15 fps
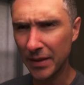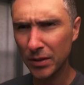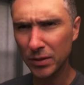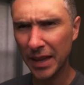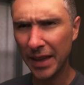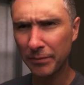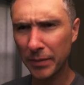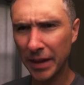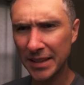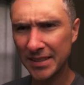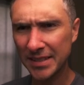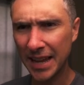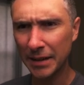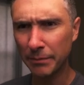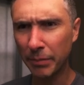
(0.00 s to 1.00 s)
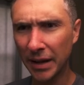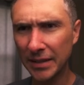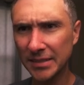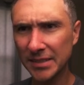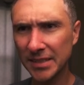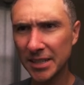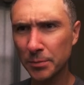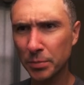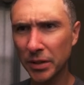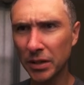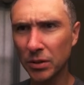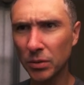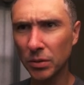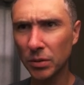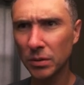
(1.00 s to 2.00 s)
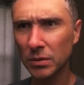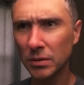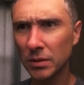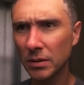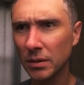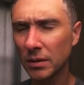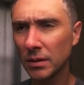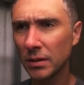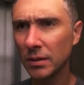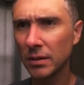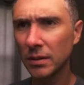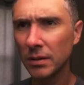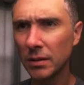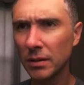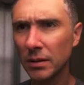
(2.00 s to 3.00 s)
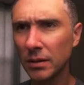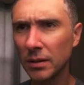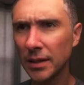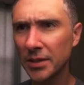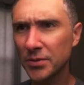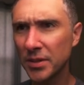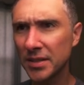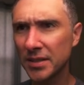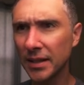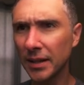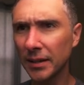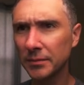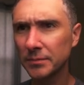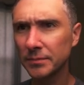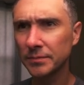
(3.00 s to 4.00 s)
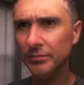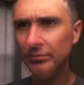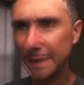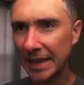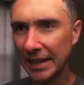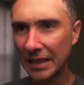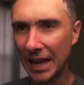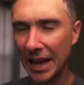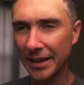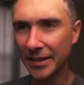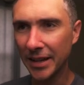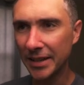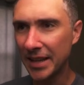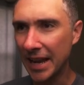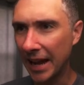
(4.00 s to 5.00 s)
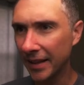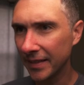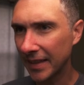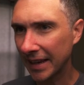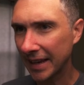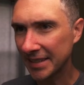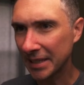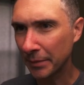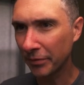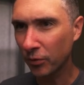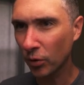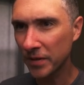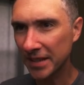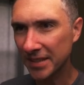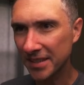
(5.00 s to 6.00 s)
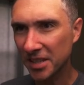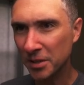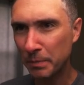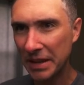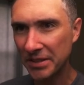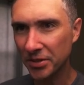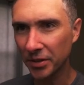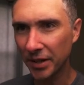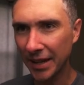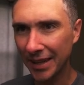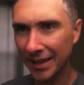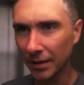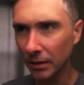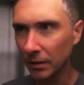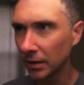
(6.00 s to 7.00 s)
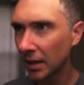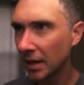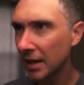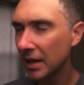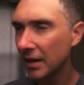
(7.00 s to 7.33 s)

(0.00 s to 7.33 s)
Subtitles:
They have inside buttons. That's pretty cool. Interesting. Like that a lot. And yeah, like I said before, this is Spencer Hill.